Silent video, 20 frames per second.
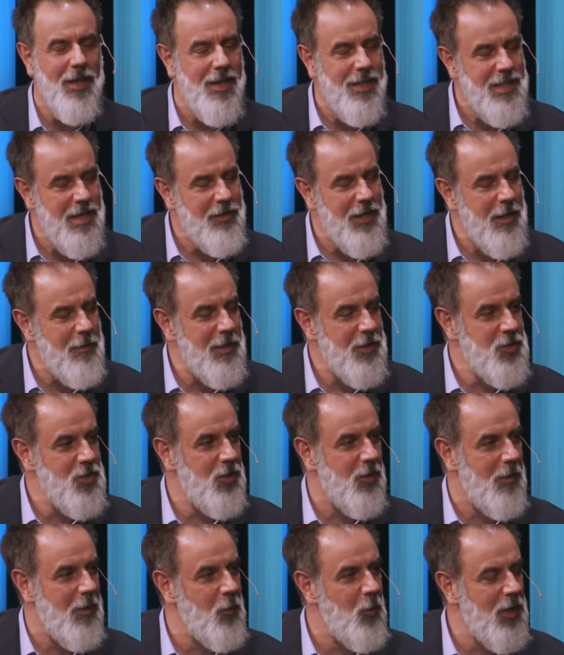David, how about
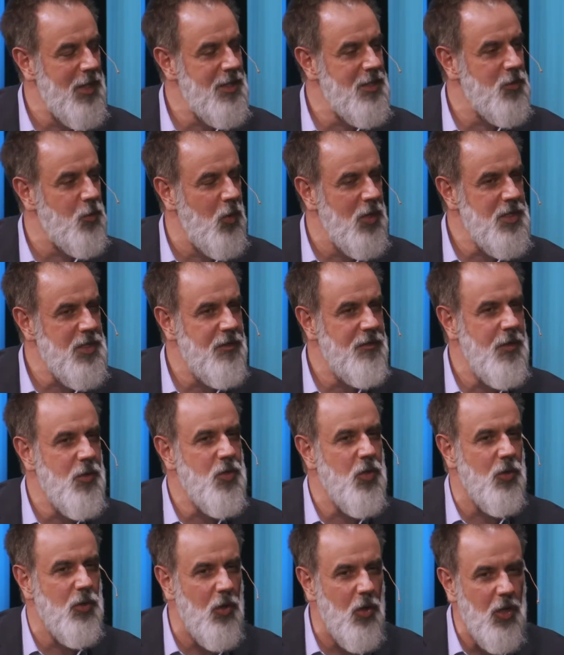you? And what does the
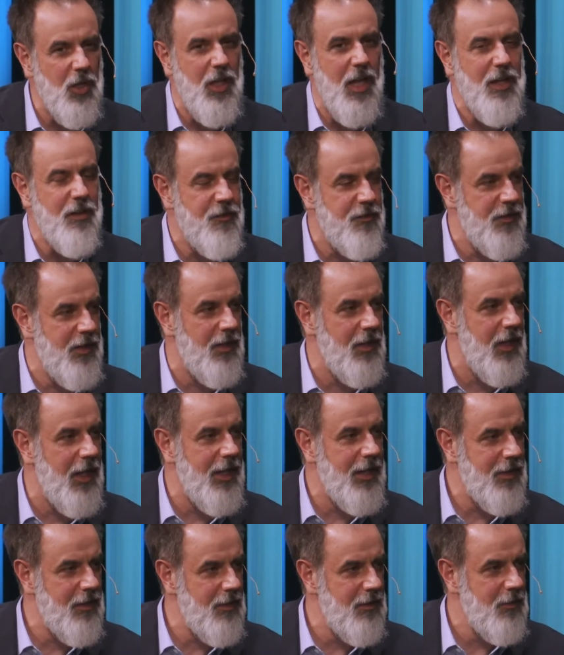future look like, feel
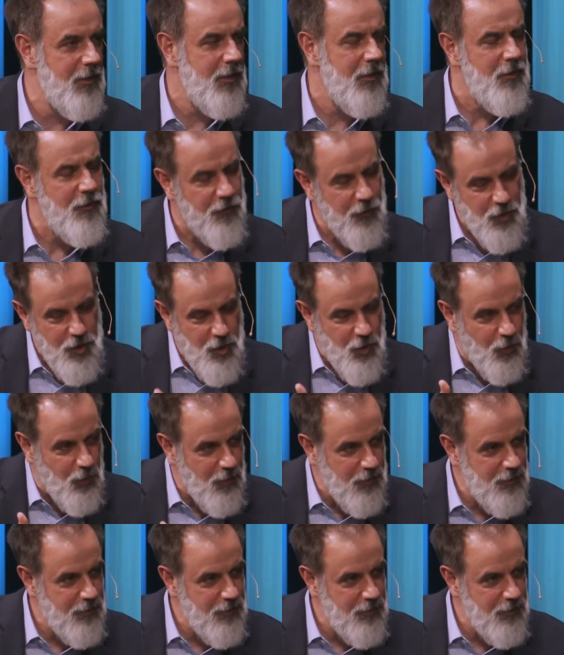like for you?